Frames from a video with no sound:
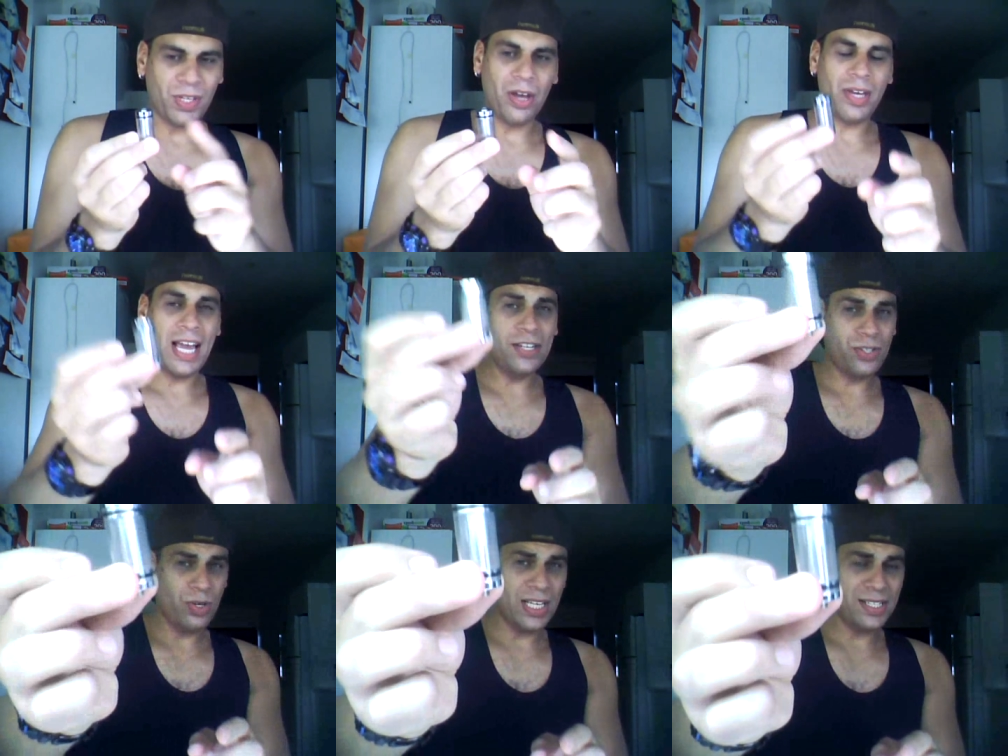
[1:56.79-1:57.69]
Okay,
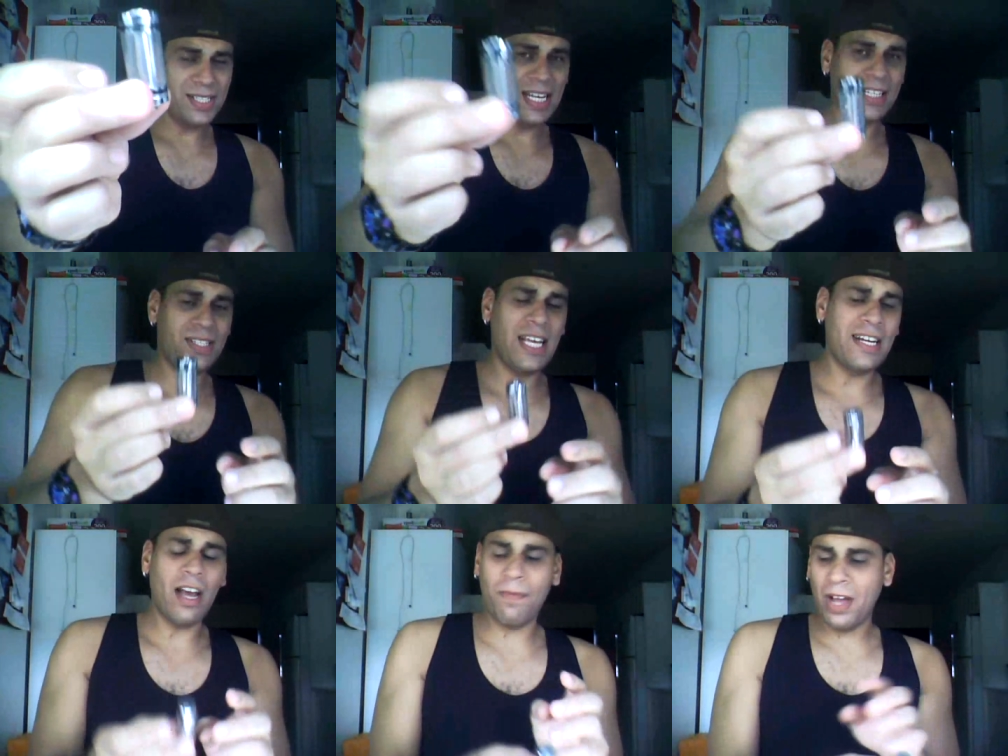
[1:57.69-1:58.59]
so you can see it's there.
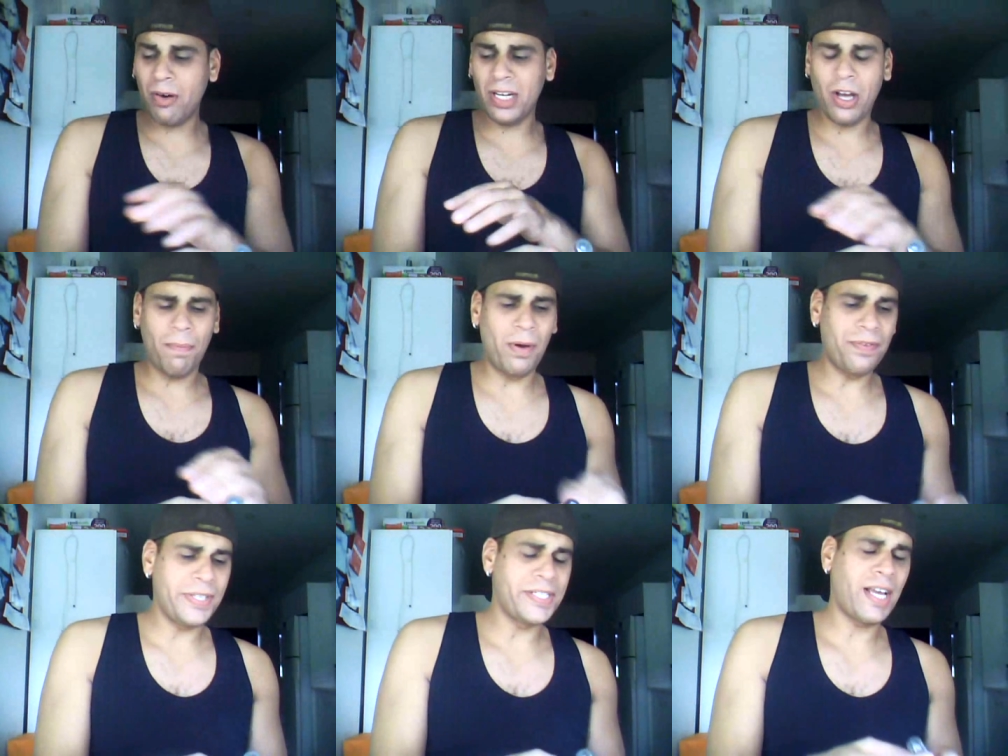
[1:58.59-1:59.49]
Now I've currently got
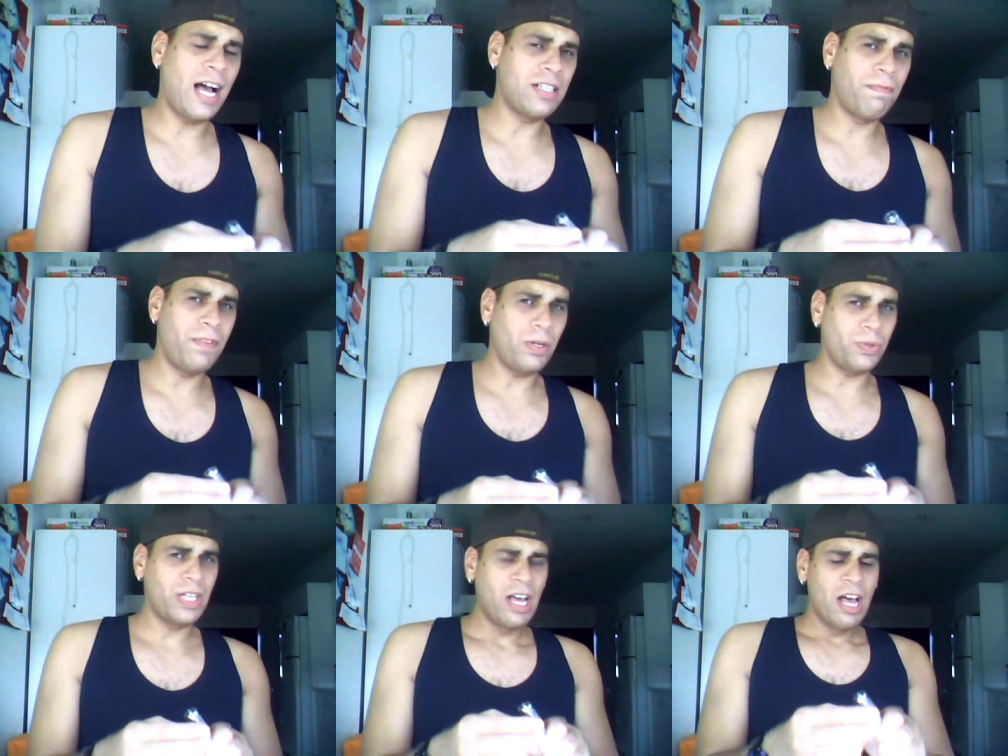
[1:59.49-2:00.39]
both these carts
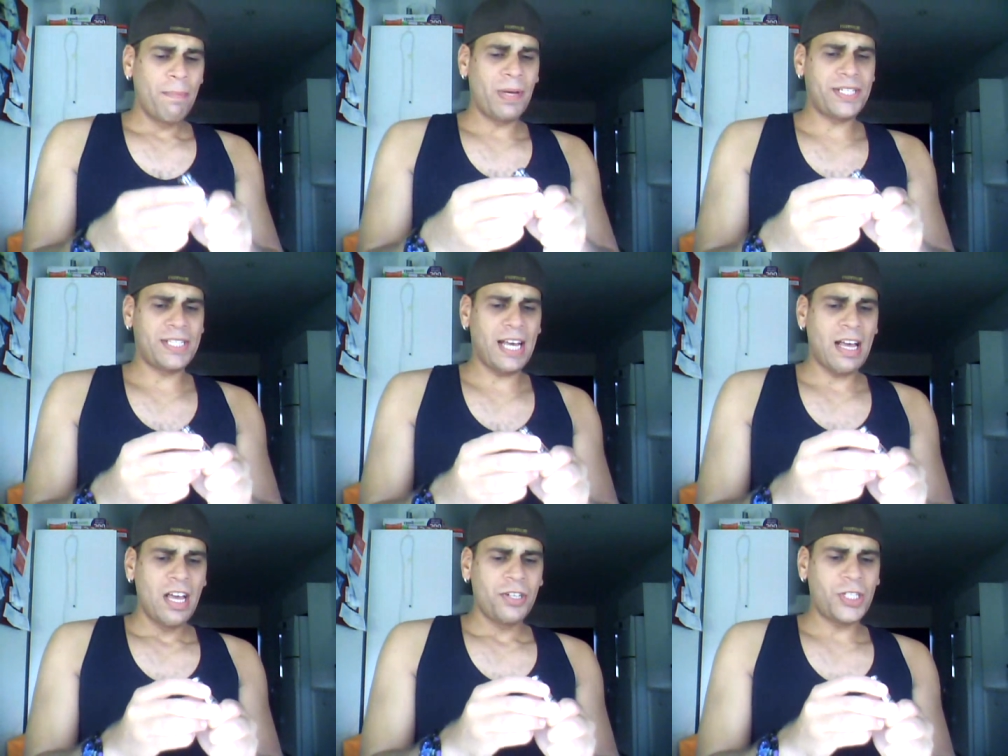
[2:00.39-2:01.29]
filled, but
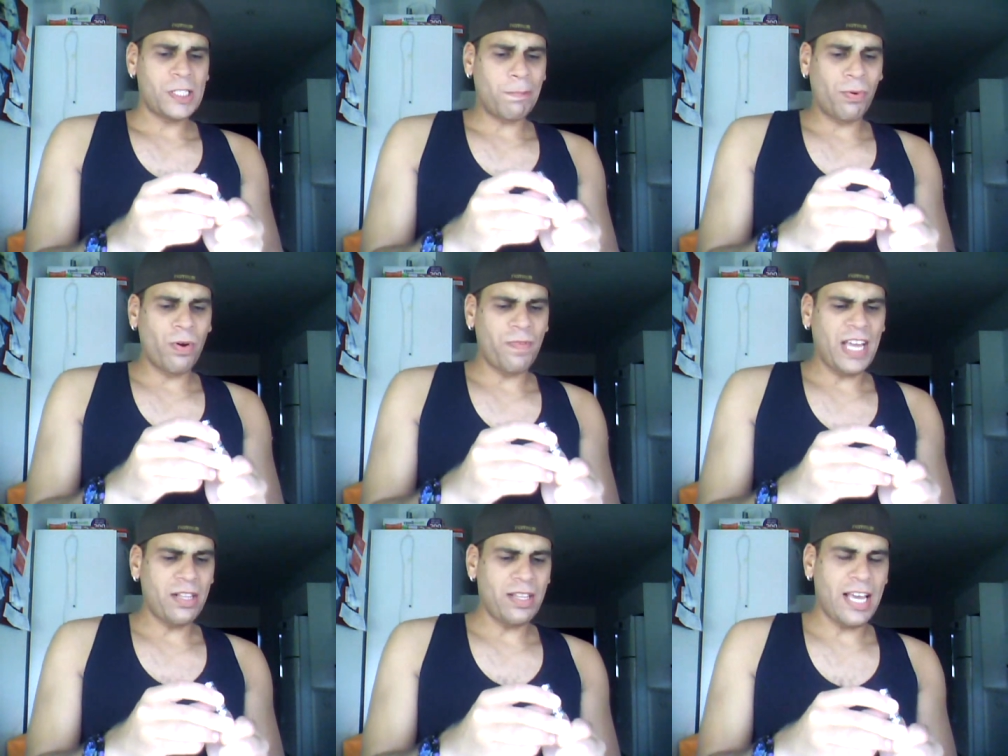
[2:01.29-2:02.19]
uh, just to prove
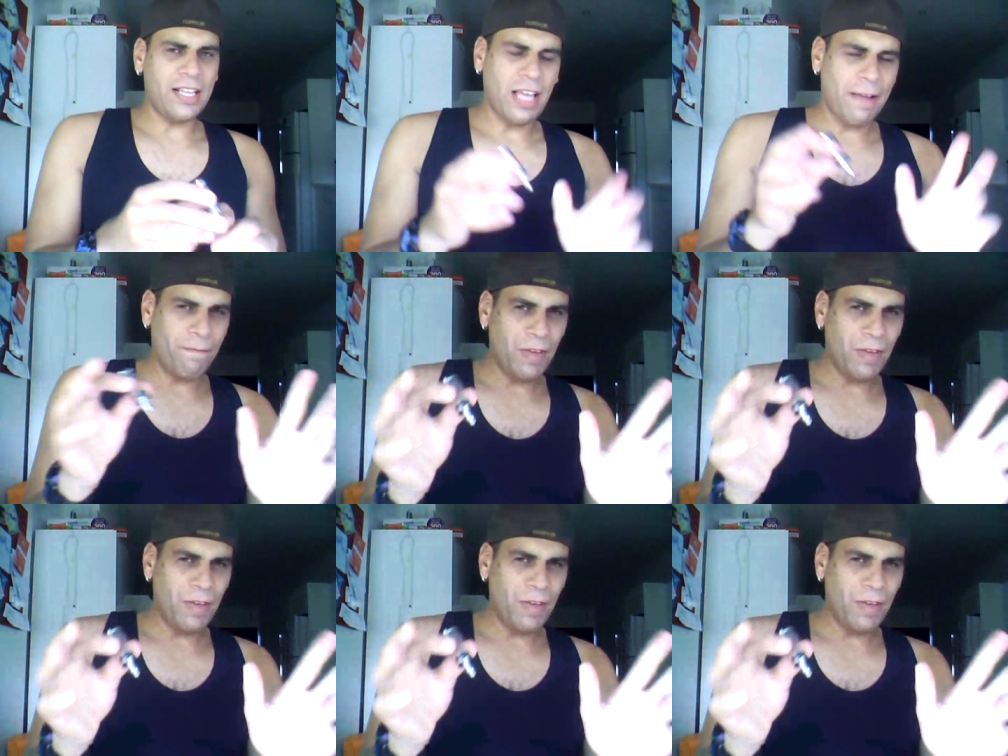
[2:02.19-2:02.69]
they, they, they